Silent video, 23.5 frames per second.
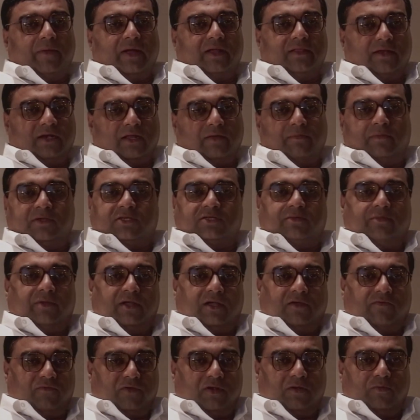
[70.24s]
mind that I must make
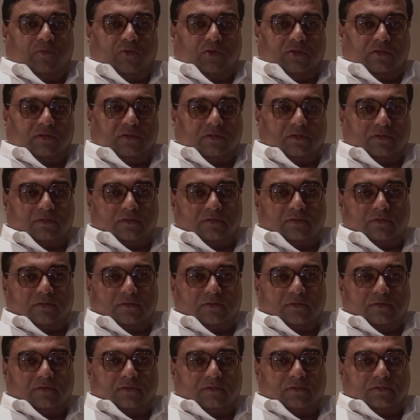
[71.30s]
a film on
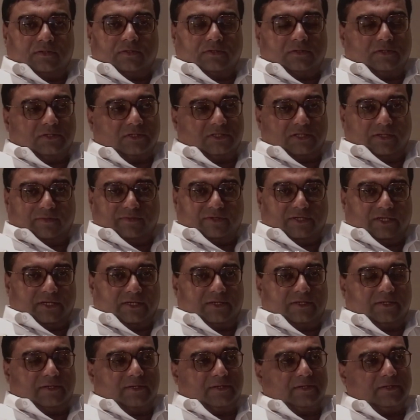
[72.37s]
the subject,
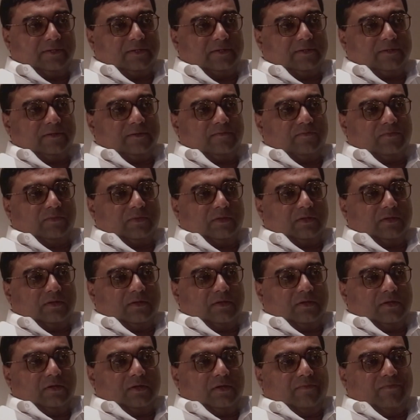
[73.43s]

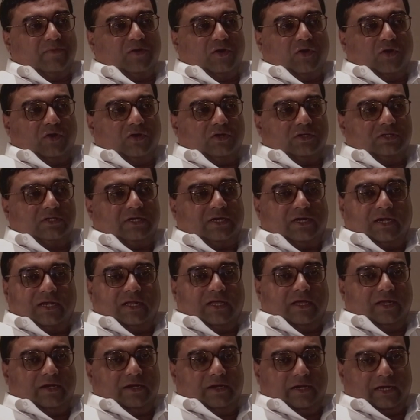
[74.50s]
because suddenly
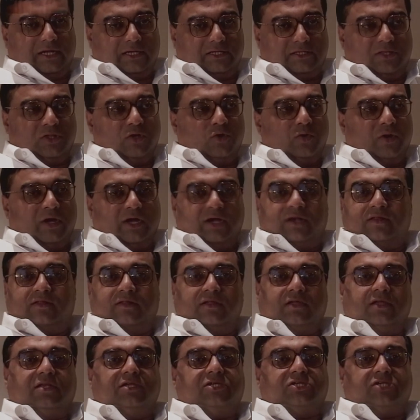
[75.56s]
I realized, though I had
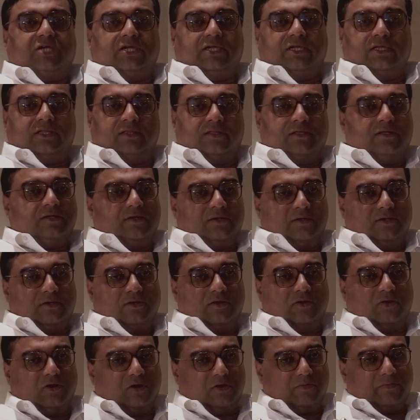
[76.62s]
seen Shaheed
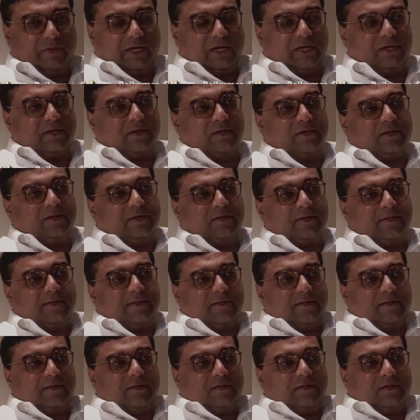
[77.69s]
long back,
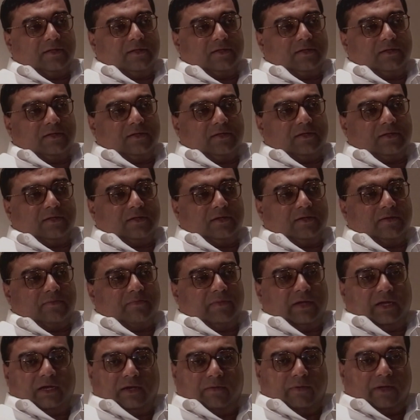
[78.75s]

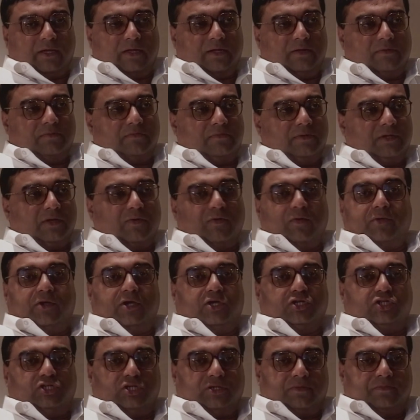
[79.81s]
made by Jyoti
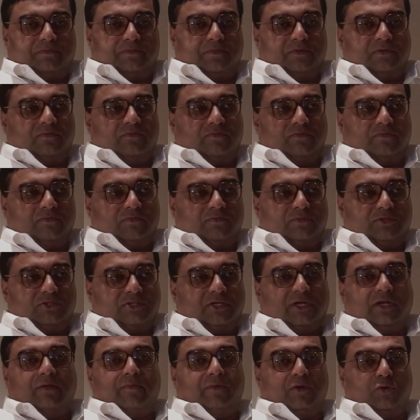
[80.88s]
Kashyap,
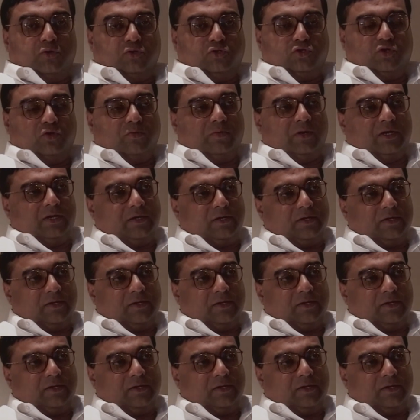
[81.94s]
starring Manoj Kumar,